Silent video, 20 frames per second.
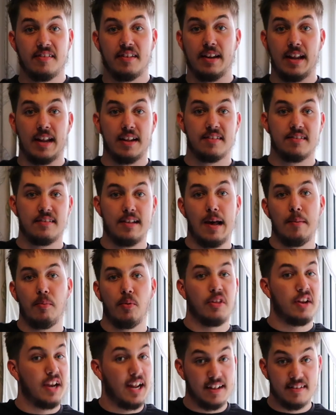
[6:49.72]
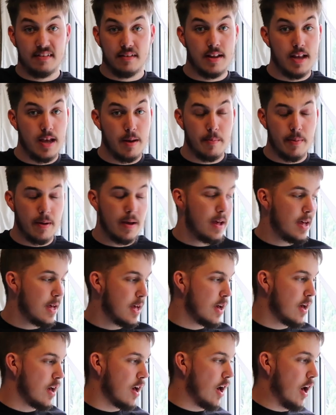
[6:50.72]
the next step or the next tip.
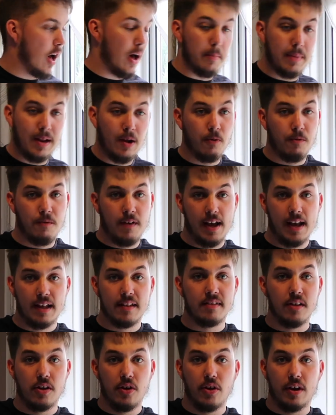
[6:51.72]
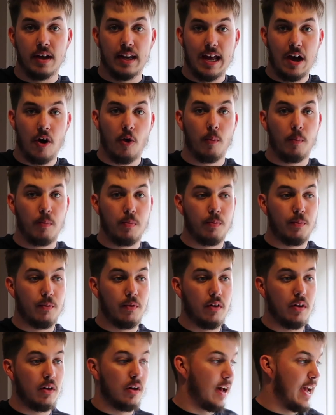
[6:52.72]
Little things that you can help,
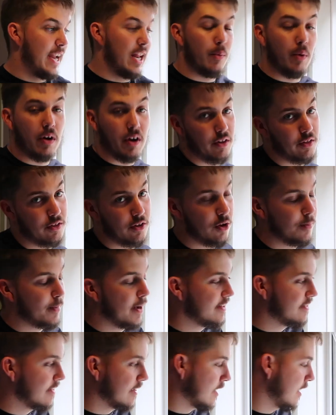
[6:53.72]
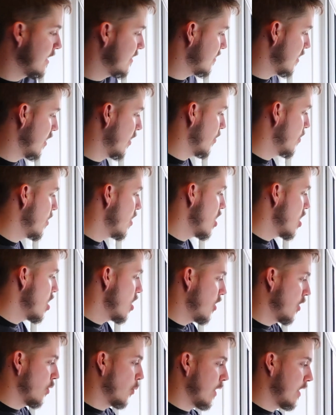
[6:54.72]
like anyone can do basically. So
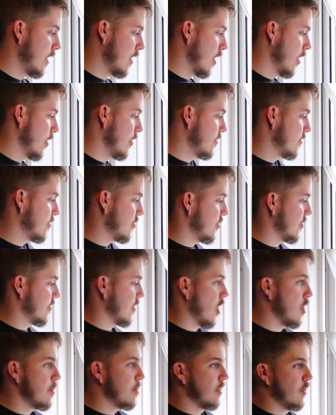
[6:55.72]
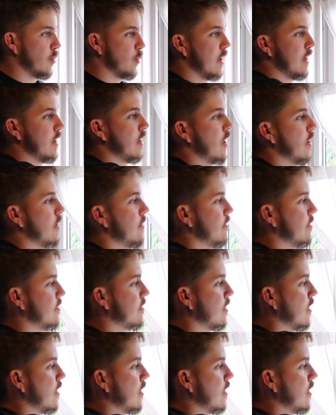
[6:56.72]
the windows, just open the windows,